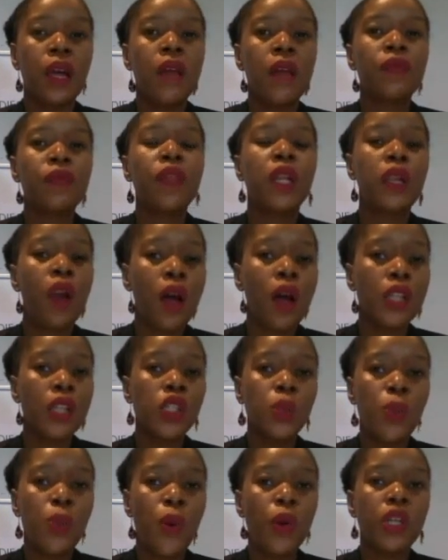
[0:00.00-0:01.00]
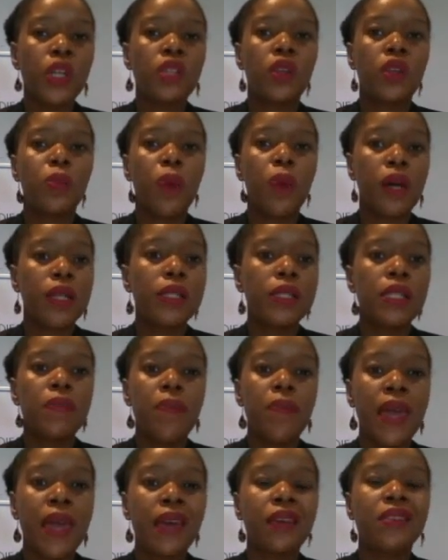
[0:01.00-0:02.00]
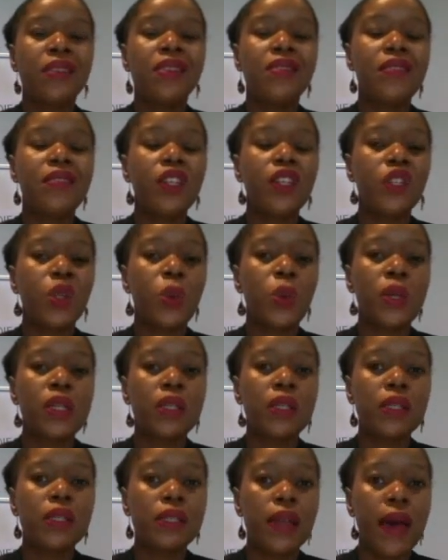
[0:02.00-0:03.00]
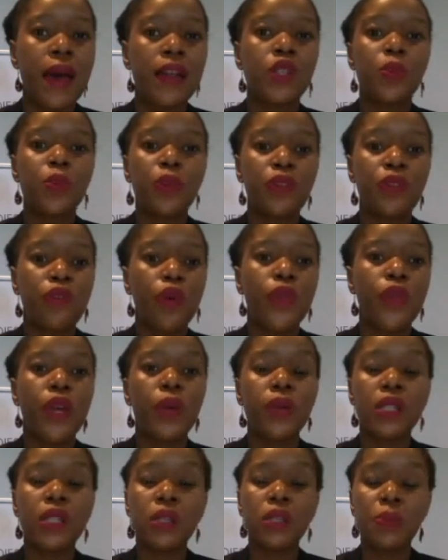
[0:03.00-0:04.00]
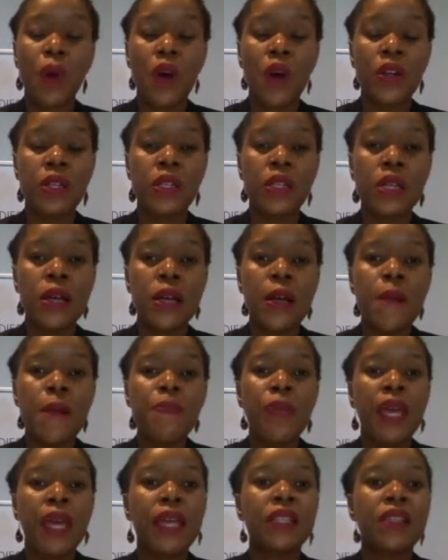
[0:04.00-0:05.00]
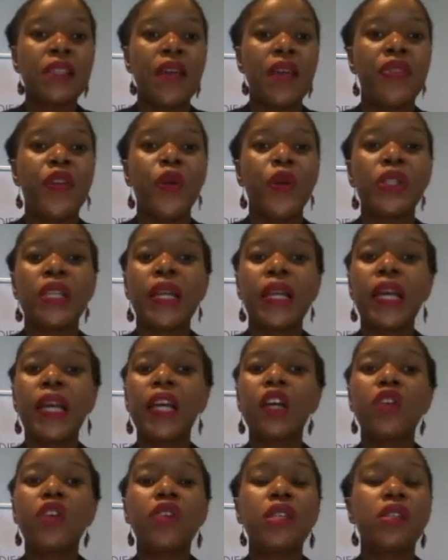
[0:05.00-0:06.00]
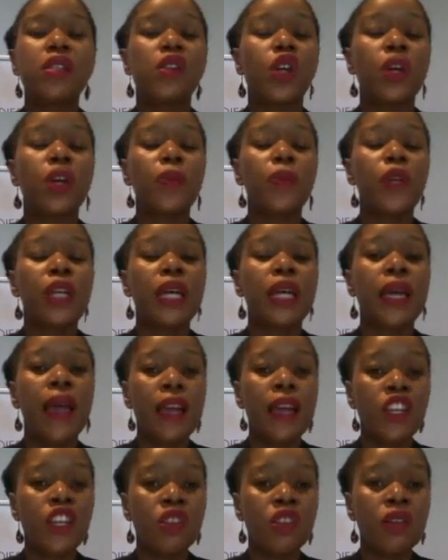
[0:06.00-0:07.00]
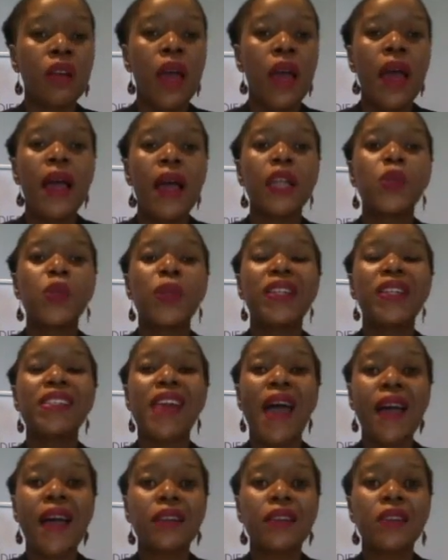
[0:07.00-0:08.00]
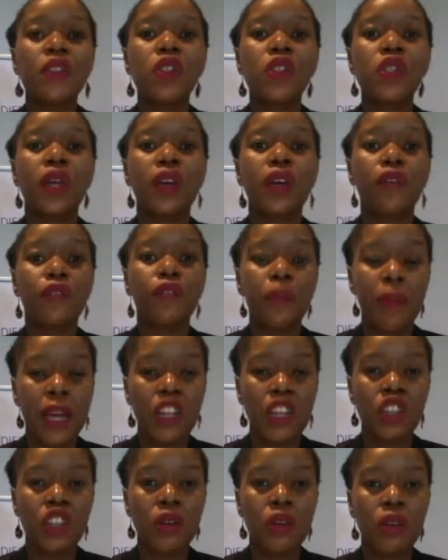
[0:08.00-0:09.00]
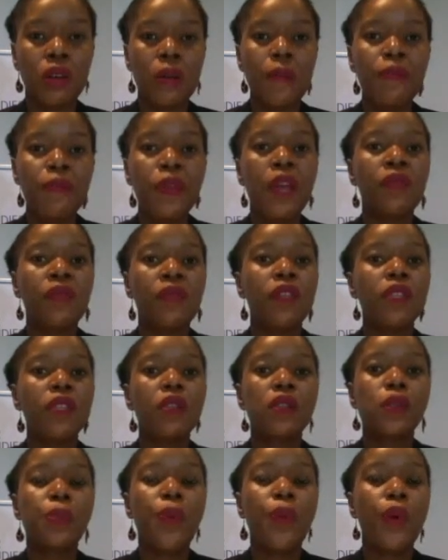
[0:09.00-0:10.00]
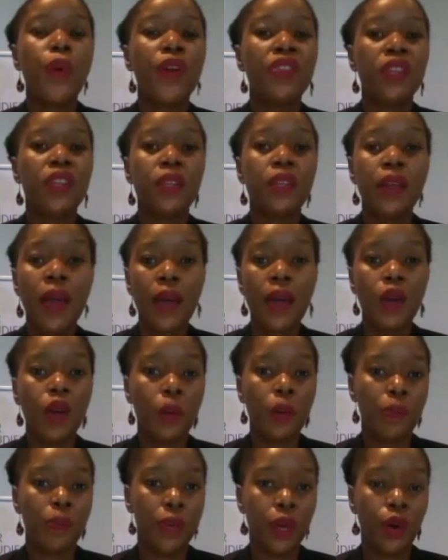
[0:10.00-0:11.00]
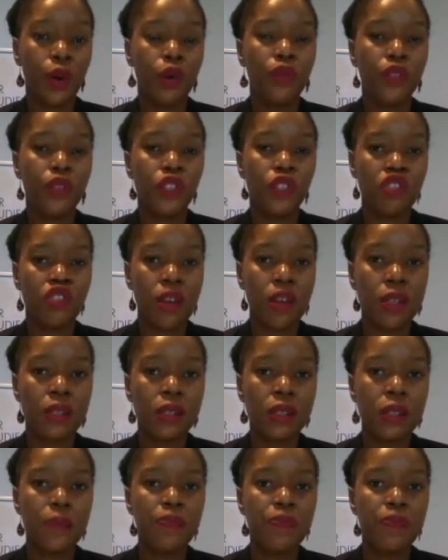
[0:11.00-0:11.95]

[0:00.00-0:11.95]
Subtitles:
The last point that policymakers need to understand before they respond is that there is an increase in communication as well as access to information. This is a point that cannot be overstressed.